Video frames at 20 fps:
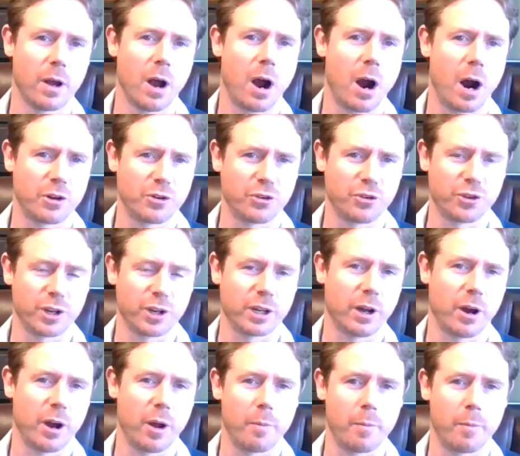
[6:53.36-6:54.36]
hydrogen
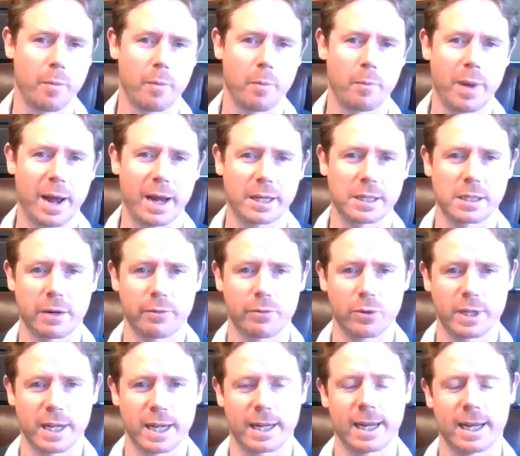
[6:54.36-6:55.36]
going back
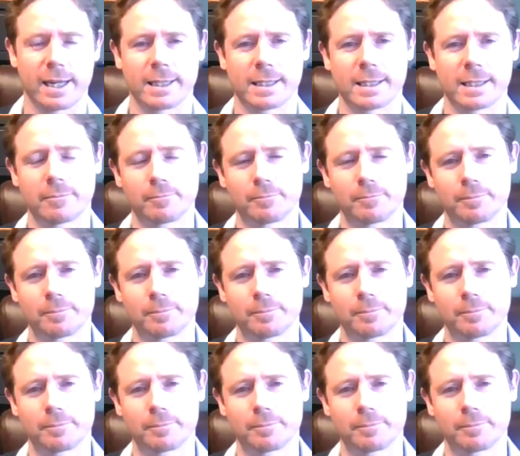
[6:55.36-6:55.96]
several decades?